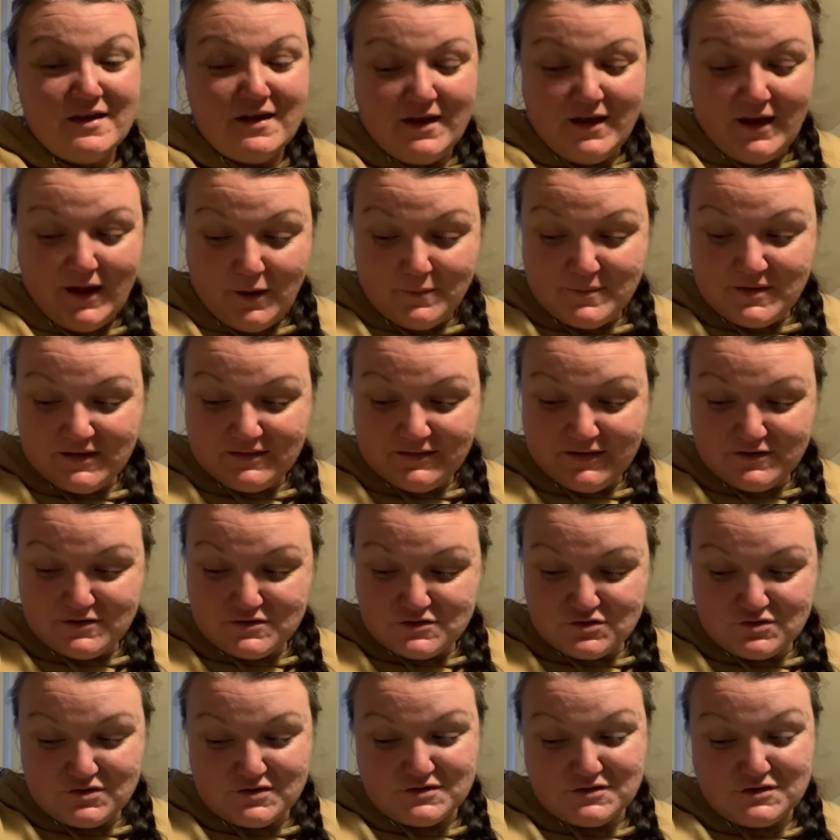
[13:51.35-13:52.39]
how many layers
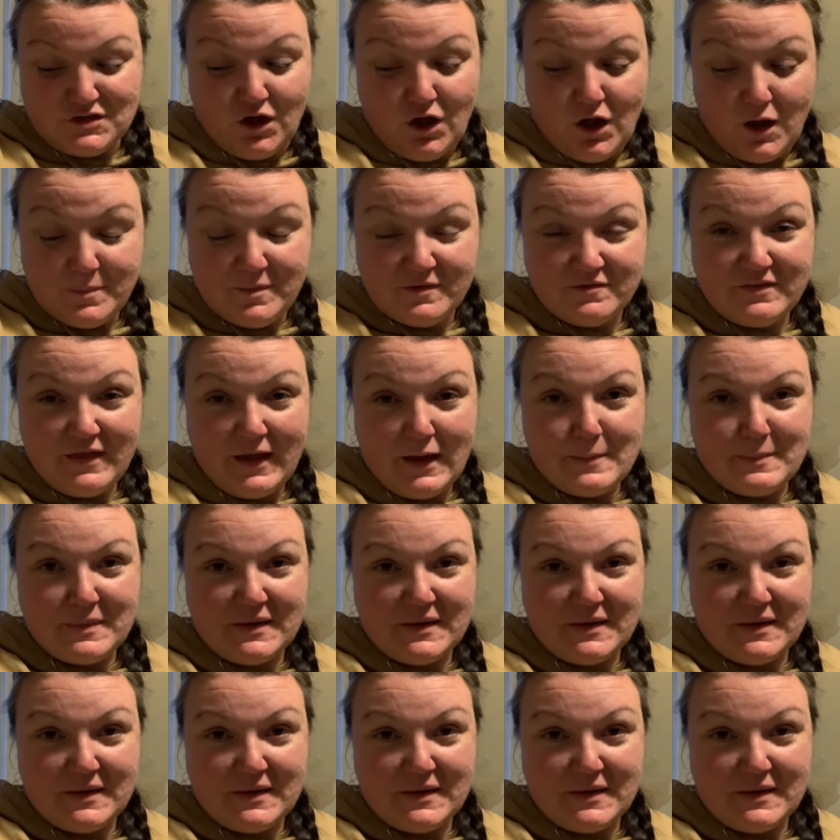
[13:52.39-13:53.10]
are on top of that,